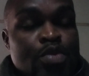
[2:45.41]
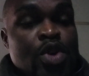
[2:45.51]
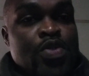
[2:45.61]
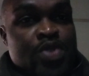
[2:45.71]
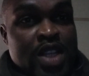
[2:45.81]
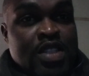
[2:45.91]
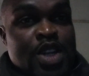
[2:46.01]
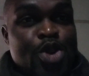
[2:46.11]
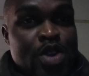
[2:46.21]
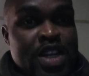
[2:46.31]
But France
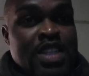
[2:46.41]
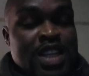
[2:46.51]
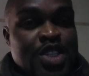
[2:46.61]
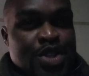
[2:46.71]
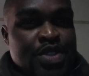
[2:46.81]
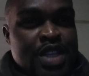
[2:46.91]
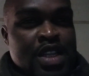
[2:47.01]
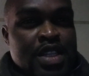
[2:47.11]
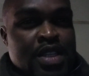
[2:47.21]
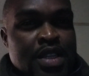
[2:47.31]
recognized that
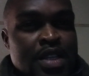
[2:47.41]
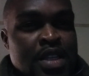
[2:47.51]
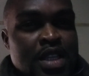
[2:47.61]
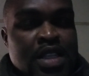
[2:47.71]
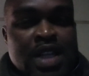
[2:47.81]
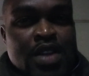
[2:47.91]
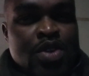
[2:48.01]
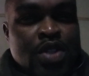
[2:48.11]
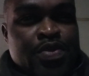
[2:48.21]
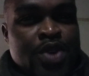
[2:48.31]
genocide. Is that
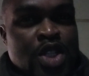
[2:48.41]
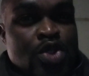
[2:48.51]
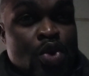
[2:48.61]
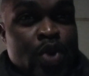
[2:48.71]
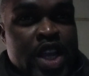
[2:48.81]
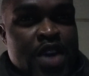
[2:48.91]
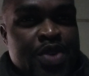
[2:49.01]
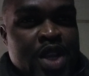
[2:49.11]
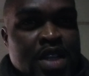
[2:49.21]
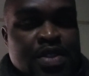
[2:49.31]
not funny to we
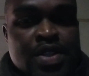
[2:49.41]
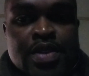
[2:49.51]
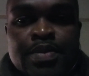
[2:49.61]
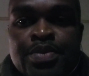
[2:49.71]
Africans?